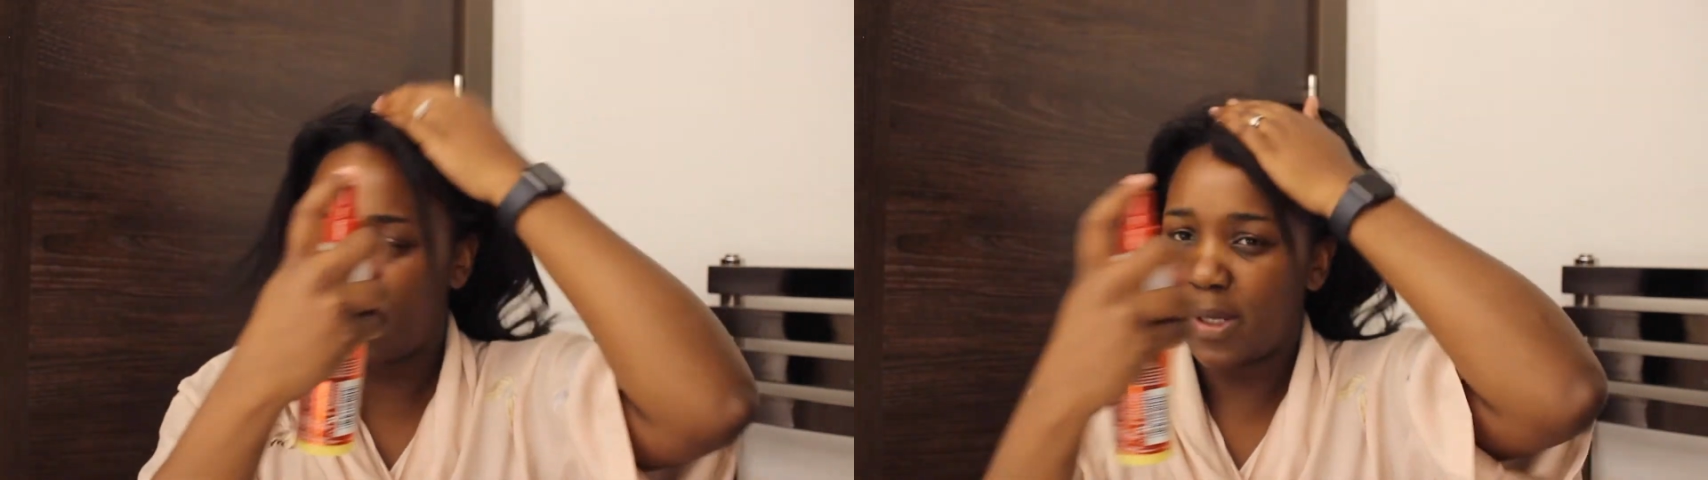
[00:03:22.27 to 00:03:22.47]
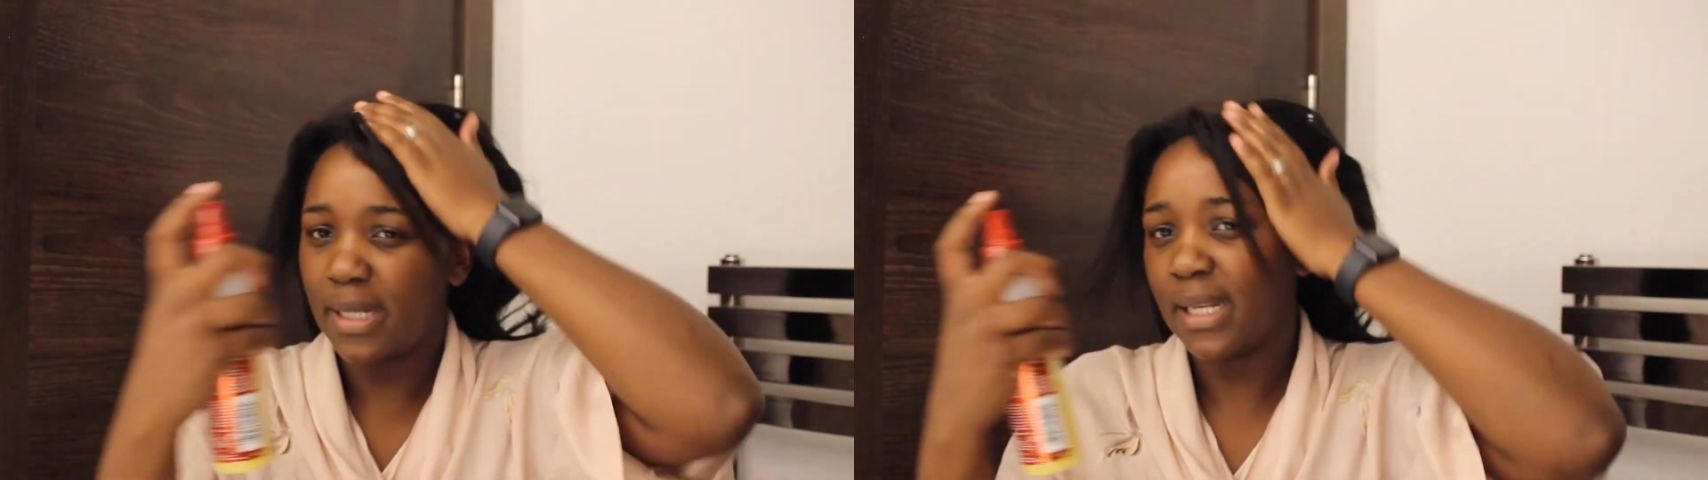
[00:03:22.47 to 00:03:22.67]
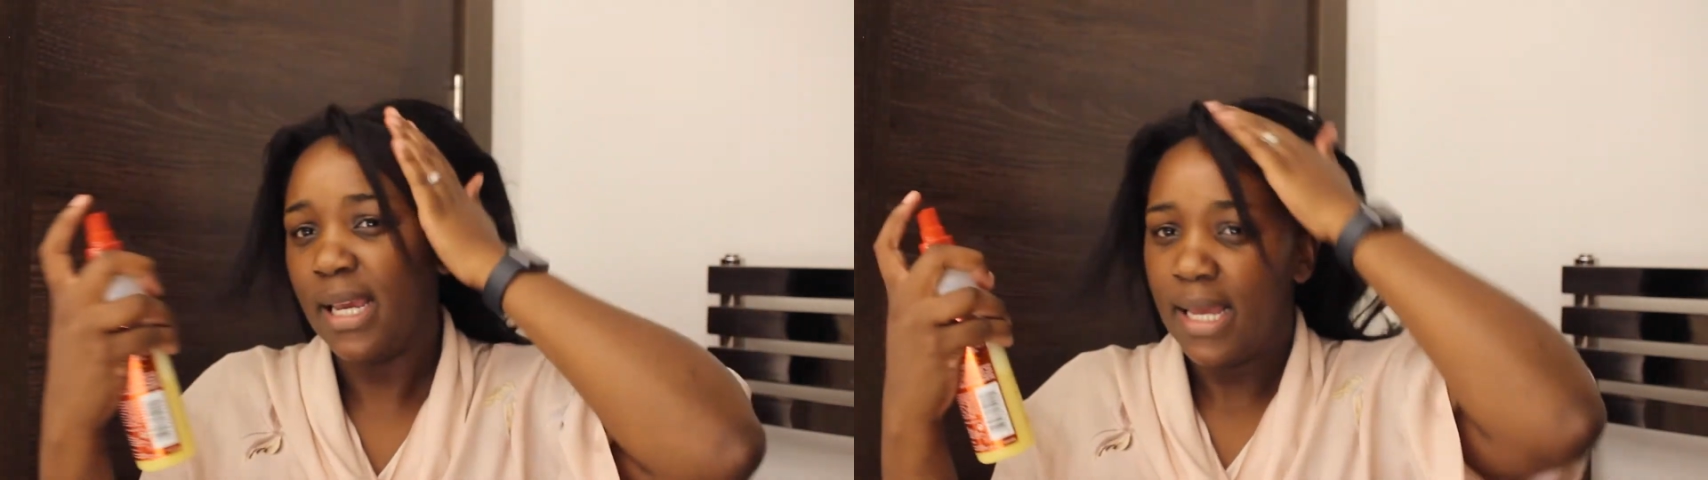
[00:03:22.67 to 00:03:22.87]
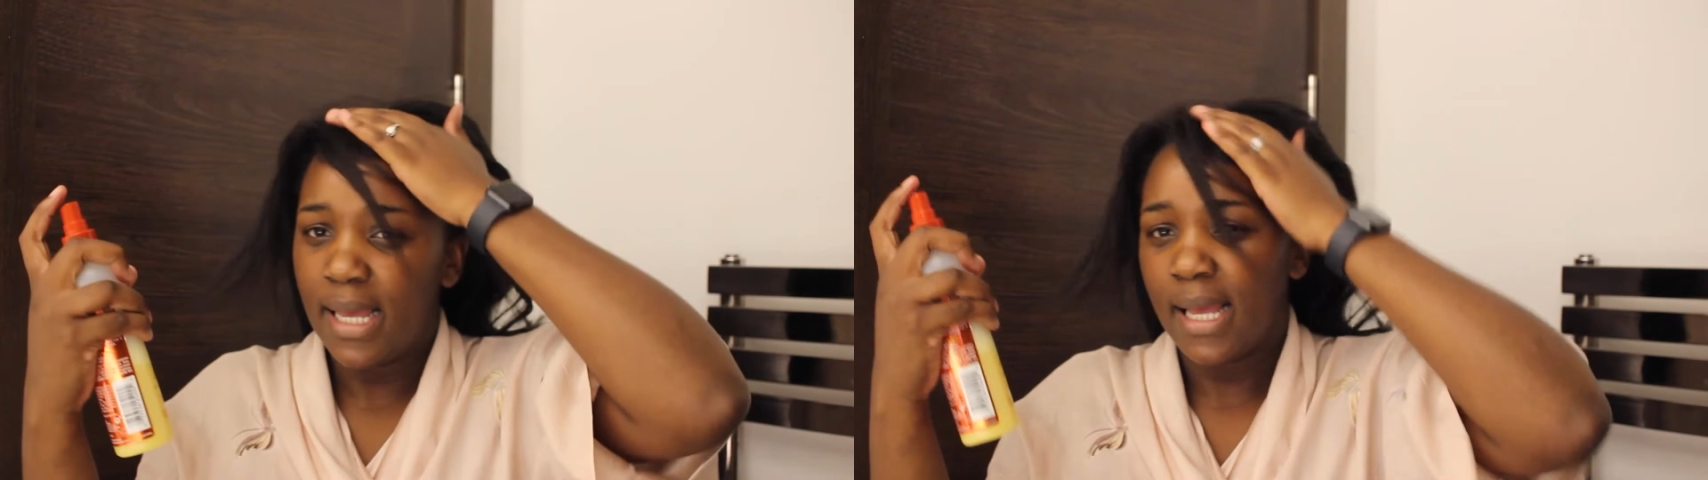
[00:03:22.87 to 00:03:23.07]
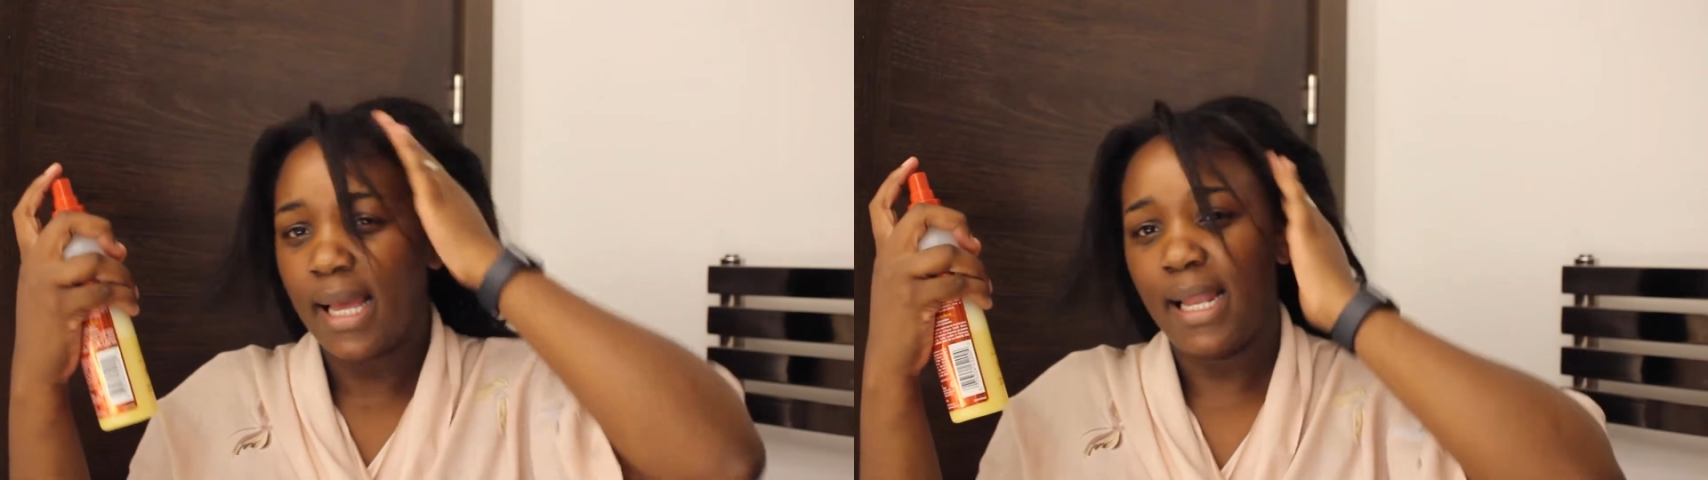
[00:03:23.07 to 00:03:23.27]
putting
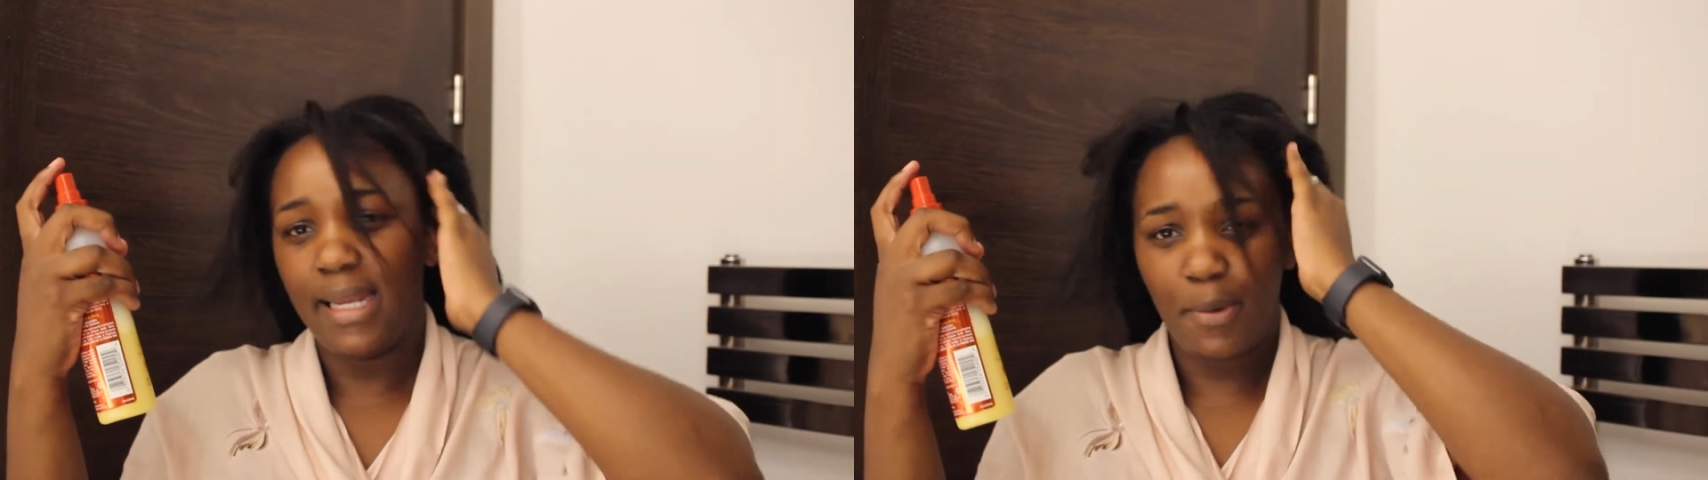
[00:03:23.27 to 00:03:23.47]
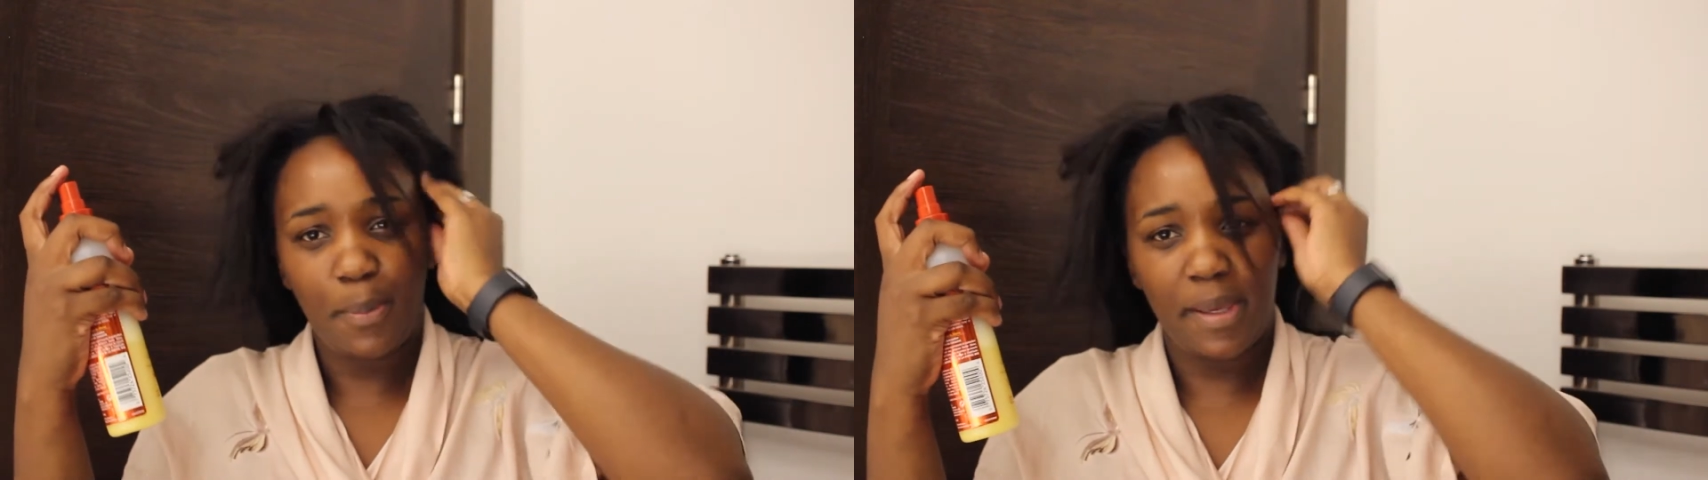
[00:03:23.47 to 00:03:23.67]
a little